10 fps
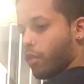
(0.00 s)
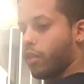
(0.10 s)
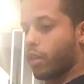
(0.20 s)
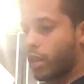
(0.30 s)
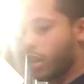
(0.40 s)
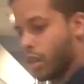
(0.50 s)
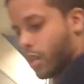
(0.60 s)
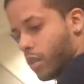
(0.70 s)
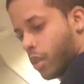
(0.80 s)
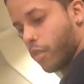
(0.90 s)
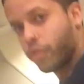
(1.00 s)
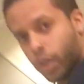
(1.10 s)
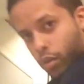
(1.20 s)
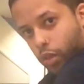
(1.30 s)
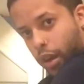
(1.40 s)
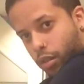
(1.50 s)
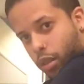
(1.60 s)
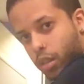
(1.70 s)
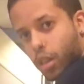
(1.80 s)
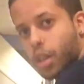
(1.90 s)
very front
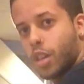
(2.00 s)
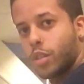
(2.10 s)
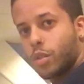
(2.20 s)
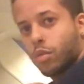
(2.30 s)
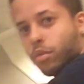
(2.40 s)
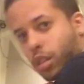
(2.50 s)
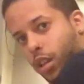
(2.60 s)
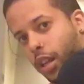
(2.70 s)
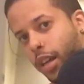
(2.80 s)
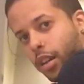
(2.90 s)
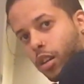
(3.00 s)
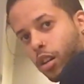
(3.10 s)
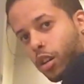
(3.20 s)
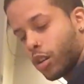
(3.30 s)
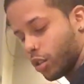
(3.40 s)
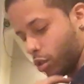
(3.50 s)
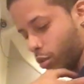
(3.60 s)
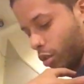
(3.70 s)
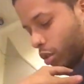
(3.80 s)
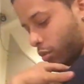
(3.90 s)
rounded. So we really like, our
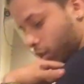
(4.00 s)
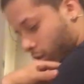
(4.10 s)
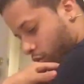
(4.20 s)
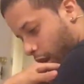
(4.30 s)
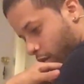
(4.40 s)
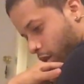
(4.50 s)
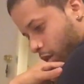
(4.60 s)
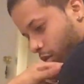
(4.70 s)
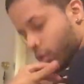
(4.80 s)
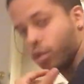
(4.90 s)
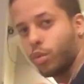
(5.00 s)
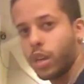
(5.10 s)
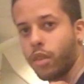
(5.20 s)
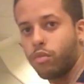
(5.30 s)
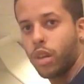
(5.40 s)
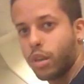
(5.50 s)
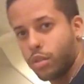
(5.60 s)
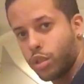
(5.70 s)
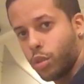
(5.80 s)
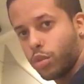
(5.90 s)
shoulders are really rounded. You know, we have
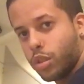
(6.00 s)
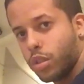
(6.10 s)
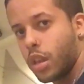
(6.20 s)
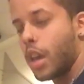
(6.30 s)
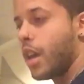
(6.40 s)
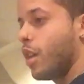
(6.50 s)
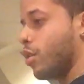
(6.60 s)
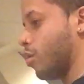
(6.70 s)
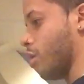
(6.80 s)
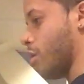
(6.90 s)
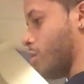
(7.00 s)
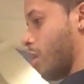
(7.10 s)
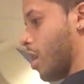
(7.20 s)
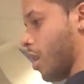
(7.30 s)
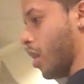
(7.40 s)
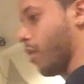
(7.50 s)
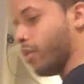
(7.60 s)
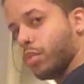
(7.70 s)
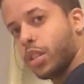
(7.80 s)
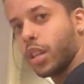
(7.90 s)
round shoulders. So
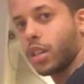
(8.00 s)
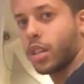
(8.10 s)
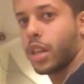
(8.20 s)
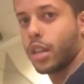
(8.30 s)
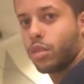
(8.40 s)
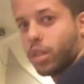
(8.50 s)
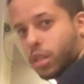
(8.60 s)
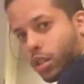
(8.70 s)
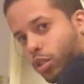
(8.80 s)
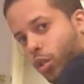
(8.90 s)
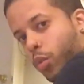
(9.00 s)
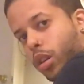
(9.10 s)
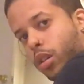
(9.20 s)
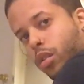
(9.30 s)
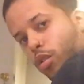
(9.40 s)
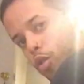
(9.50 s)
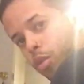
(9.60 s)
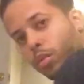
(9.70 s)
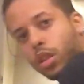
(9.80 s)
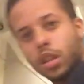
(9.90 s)
from sitting at a desk or anything. So we're
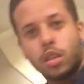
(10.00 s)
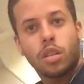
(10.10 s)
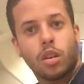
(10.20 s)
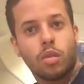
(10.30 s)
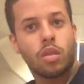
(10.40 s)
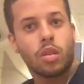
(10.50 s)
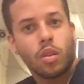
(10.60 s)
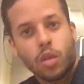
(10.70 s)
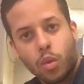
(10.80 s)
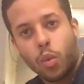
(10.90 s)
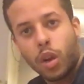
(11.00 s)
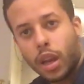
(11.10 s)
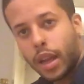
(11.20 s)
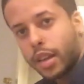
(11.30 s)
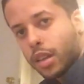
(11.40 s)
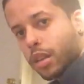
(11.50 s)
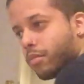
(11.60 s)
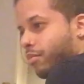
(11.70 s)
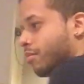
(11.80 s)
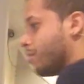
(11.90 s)
normally, you know, we like
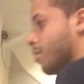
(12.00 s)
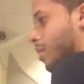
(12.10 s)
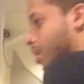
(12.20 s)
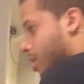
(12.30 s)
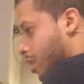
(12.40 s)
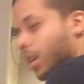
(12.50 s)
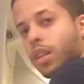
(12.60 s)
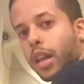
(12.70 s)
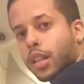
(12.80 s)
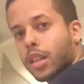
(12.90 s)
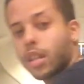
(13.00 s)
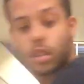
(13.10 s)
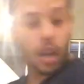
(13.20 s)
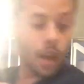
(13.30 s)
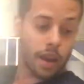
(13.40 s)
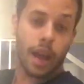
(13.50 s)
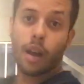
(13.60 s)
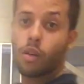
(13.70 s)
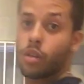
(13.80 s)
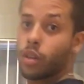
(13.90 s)
sit like this.
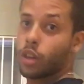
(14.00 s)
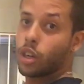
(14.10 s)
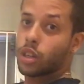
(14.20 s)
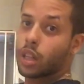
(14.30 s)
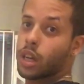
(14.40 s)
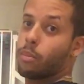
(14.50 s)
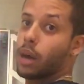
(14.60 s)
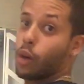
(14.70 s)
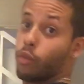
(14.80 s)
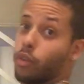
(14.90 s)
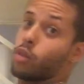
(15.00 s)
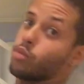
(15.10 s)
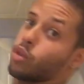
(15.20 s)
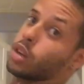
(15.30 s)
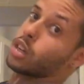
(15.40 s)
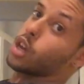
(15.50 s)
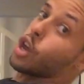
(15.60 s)
Now, the good thing about foam rolling